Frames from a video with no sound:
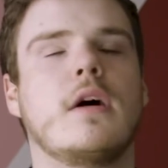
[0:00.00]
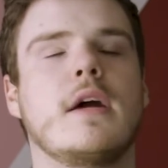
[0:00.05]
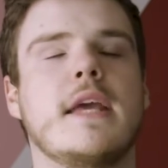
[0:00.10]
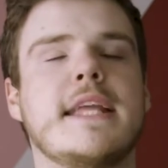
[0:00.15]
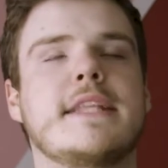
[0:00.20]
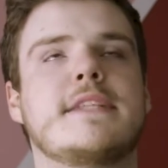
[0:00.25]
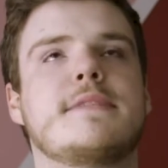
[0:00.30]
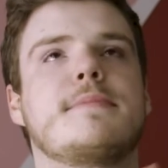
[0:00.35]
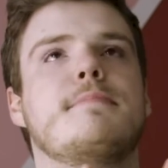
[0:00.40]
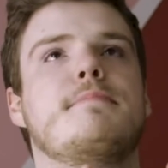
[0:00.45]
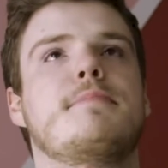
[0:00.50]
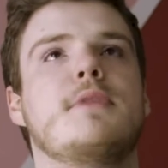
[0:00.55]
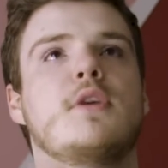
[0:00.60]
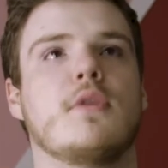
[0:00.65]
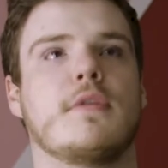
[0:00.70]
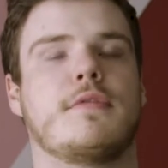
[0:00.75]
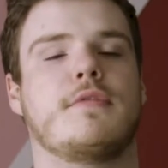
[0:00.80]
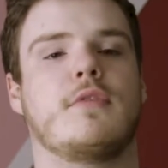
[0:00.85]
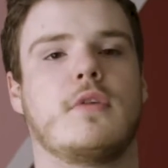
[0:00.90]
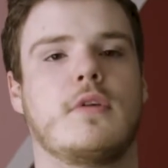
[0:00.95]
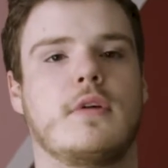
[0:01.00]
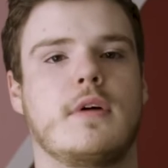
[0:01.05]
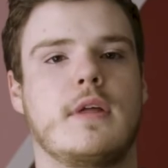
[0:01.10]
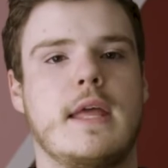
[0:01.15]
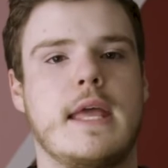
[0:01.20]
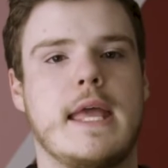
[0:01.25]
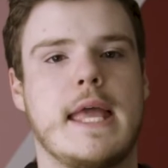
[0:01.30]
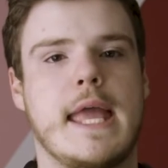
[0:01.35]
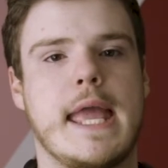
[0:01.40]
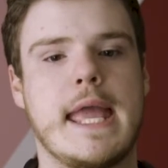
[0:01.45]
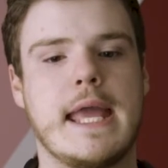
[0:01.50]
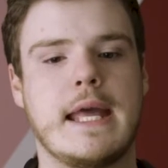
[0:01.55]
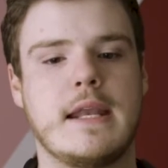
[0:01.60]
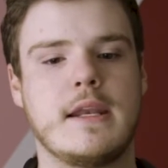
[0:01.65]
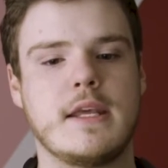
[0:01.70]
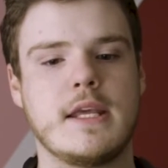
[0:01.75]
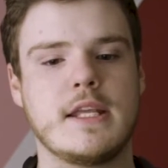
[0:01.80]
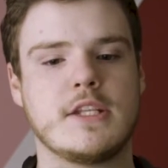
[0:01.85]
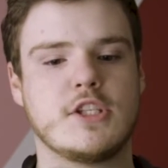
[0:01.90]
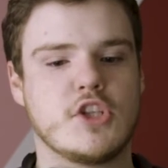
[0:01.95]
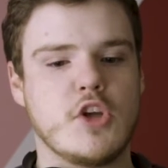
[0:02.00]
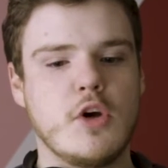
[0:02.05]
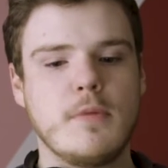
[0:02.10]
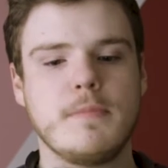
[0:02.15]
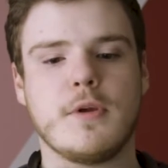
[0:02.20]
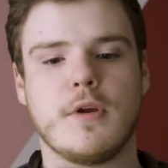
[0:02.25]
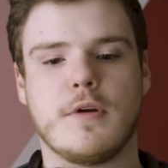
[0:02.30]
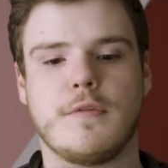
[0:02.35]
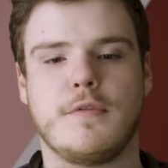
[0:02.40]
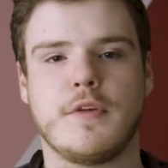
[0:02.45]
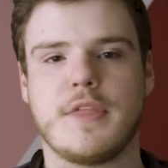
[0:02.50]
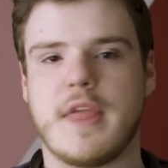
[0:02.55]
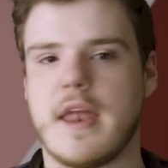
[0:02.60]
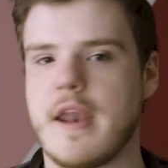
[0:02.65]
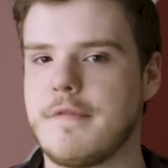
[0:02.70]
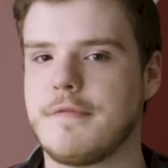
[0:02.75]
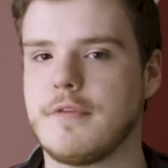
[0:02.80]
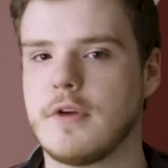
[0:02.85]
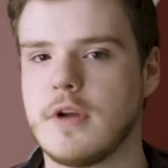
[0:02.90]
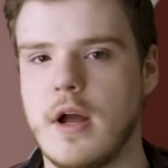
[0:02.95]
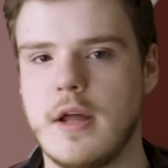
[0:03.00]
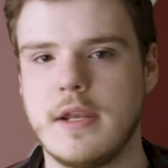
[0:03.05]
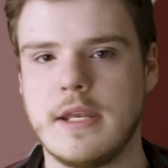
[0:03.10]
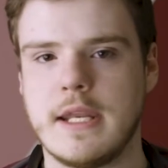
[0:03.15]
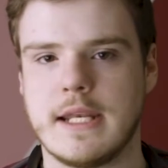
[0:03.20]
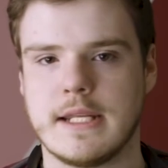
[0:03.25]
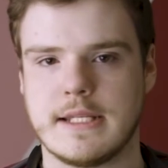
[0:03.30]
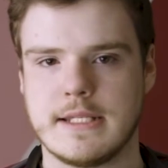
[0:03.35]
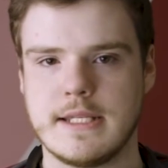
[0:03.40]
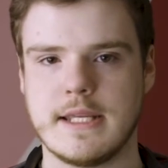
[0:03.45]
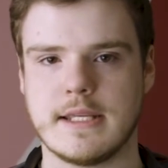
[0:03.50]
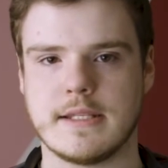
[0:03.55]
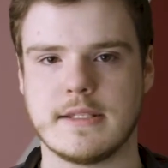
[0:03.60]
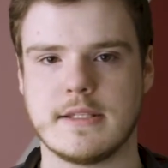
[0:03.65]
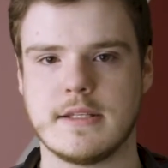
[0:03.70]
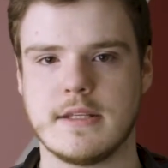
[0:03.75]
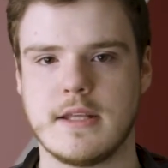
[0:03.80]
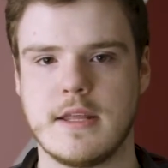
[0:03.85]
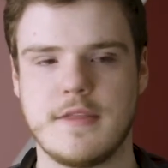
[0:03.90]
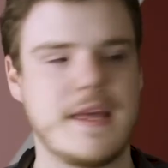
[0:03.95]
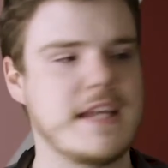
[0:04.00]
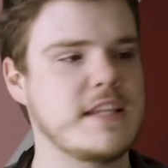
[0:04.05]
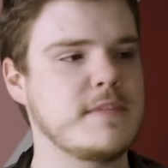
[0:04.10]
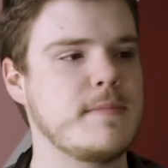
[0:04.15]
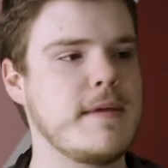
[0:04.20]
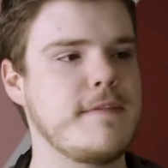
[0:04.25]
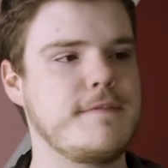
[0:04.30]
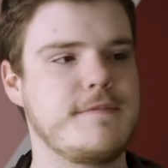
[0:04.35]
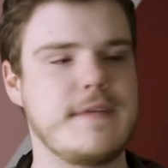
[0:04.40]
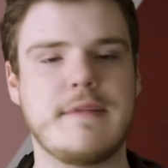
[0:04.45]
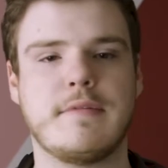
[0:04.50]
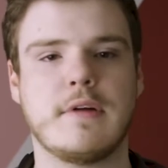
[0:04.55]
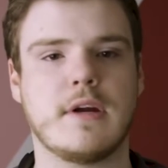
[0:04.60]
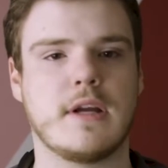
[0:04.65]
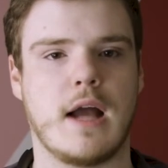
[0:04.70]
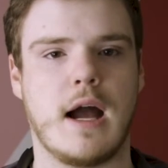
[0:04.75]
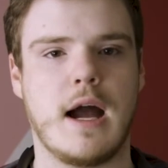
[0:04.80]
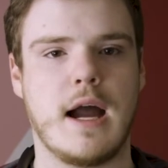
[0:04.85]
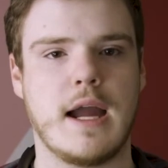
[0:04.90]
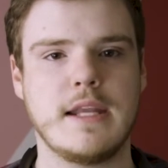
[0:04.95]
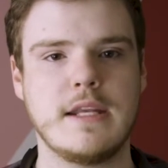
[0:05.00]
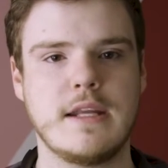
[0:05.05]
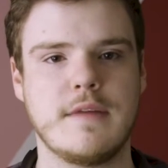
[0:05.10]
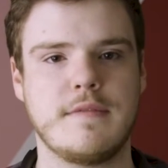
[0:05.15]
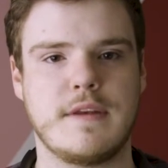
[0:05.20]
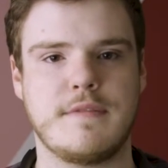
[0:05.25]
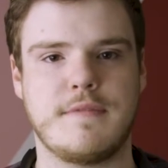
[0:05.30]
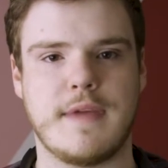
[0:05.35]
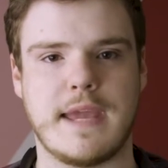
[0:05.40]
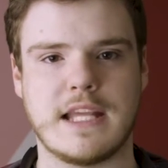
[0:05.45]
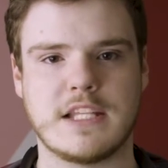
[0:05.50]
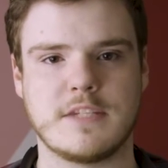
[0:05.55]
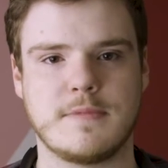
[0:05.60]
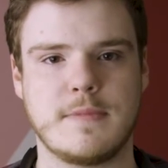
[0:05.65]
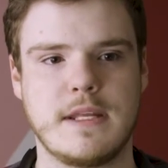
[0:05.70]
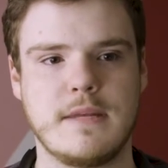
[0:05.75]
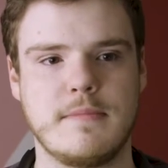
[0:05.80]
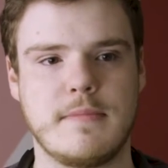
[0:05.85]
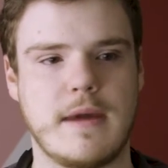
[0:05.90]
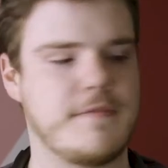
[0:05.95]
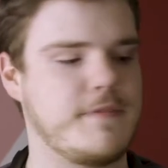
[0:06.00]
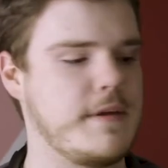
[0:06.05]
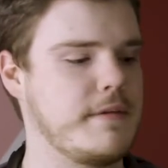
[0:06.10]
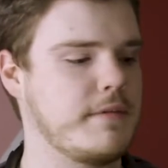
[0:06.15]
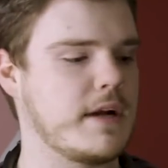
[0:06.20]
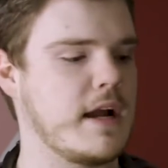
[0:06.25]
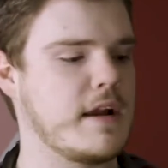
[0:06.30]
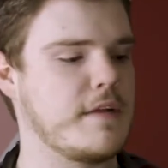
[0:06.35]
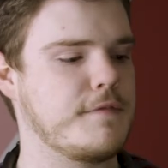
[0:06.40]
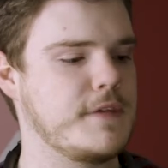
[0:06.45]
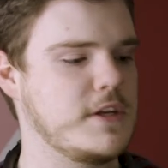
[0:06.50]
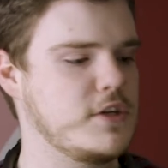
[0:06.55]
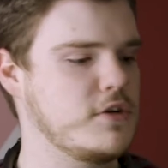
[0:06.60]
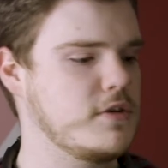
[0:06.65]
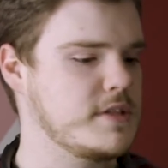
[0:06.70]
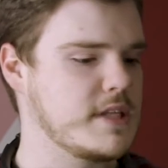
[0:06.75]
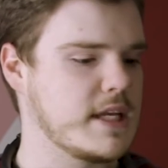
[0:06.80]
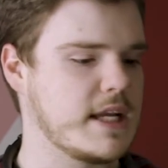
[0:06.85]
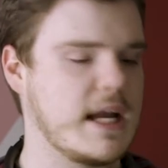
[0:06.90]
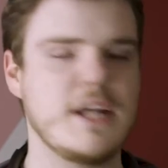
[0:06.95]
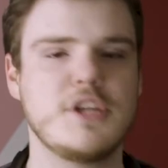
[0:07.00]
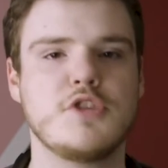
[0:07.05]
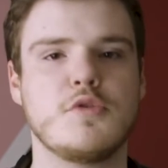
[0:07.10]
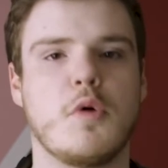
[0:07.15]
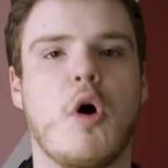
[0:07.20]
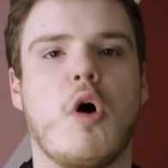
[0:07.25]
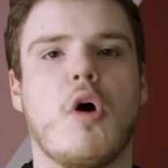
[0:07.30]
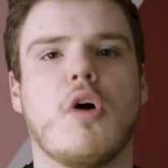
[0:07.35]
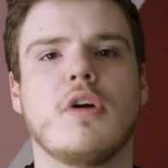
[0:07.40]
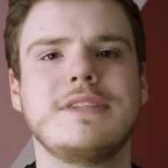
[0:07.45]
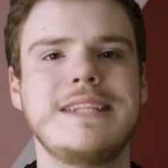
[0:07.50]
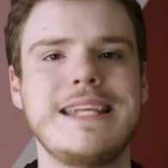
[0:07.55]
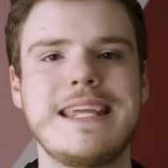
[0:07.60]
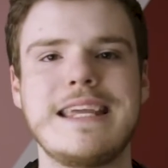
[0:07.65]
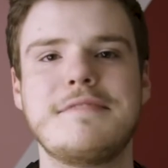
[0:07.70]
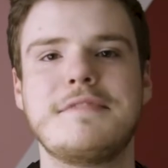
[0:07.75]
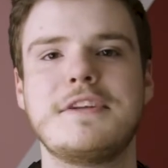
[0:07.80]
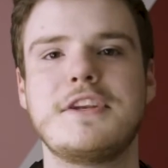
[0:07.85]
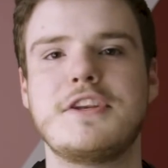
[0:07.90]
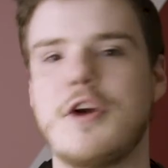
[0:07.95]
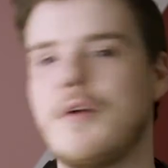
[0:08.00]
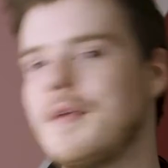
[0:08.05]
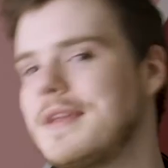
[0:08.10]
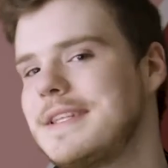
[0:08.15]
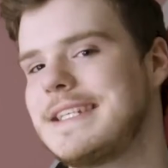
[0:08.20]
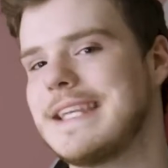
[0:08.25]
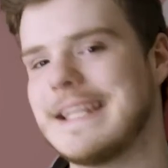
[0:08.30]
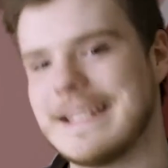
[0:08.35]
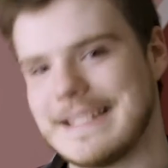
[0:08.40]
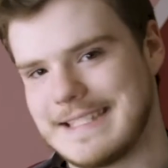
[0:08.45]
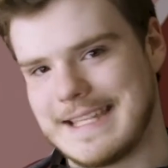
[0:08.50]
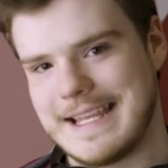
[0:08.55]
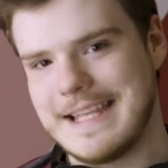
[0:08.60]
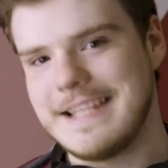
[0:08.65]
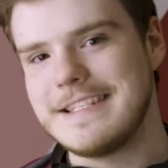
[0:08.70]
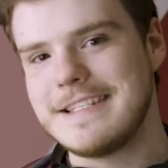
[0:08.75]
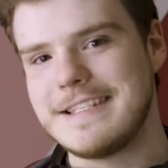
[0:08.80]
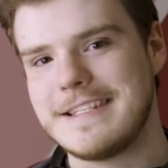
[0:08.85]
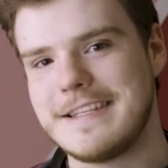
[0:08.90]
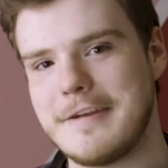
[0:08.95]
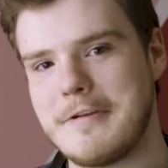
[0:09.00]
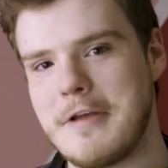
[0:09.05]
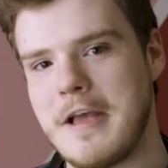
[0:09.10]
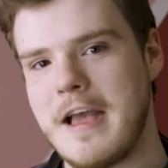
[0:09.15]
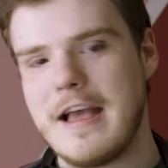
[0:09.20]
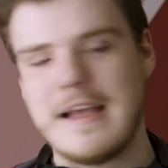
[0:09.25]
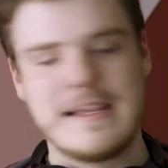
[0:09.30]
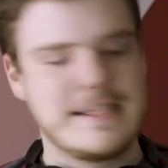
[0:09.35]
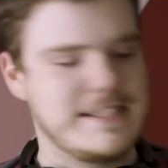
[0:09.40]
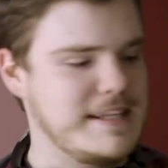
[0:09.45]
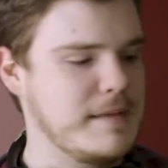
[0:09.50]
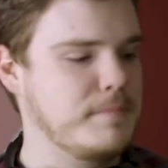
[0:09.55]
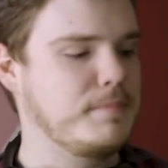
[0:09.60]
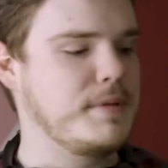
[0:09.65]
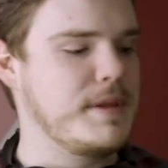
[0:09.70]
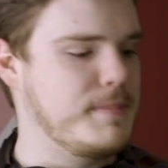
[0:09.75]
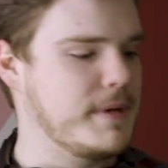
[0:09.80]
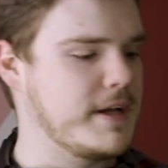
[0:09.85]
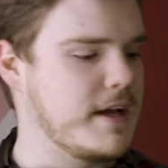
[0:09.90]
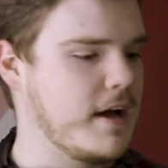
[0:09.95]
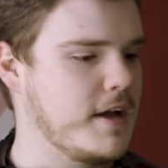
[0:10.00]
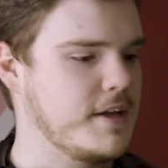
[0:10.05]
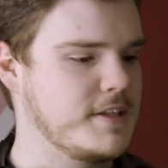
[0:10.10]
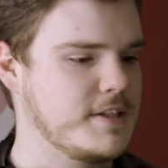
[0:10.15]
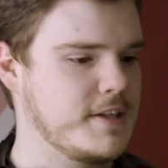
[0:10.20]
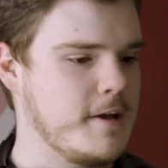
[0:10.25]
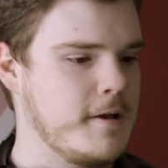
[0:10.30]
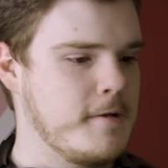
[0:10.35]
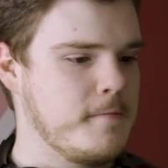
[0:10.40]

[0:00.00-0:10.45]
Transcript: It's beautiful. And it's so beautiful that I've forgotten it exists. That's my favorite kind of advancement. My favorite kind of feature is the kind you hardly even notice exist simply because